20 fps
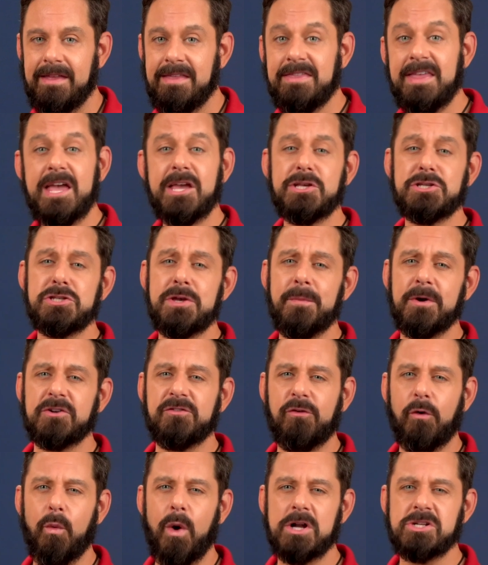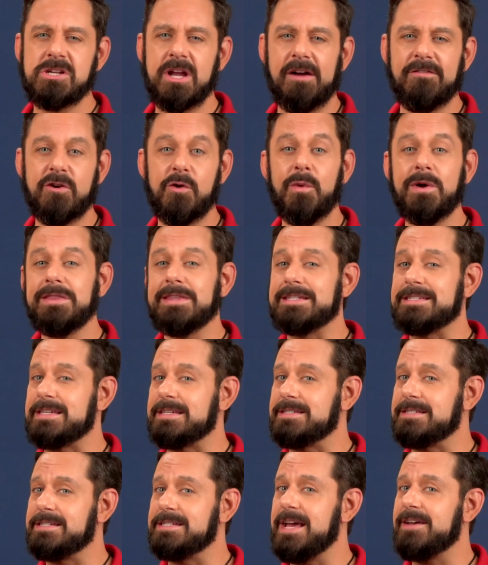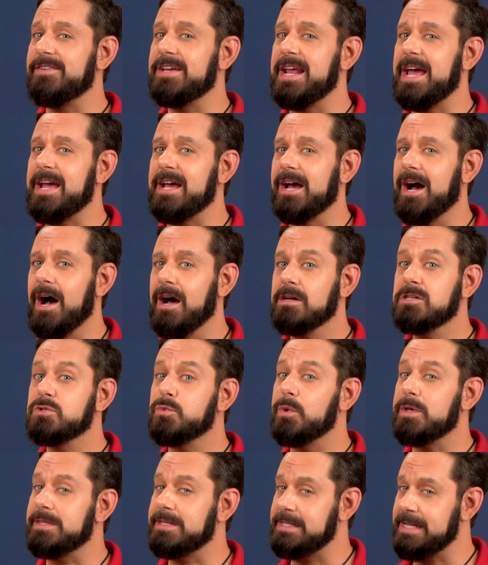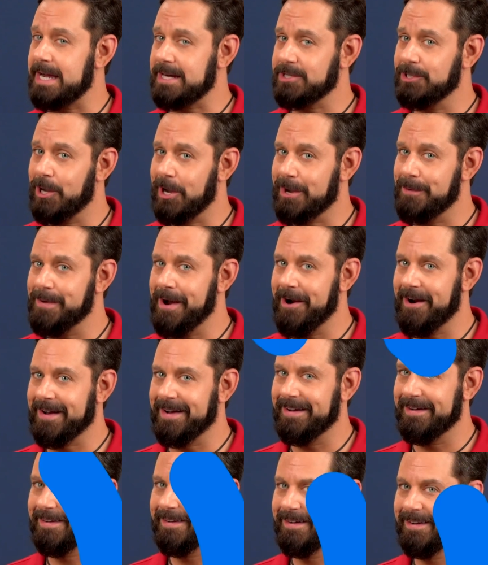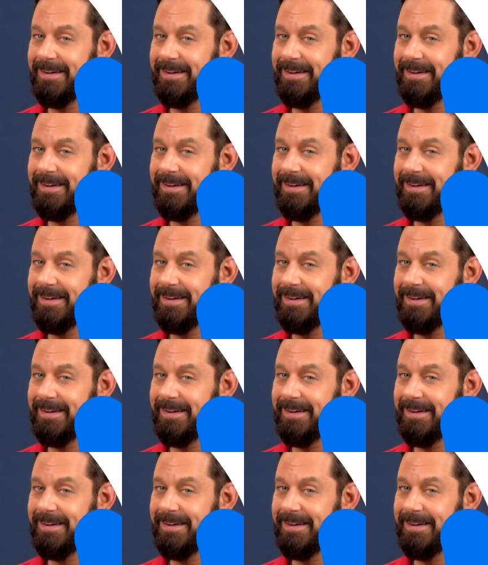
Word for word: Thank you so much for watching, everyone. This is David A. Cox with Tech Talk America.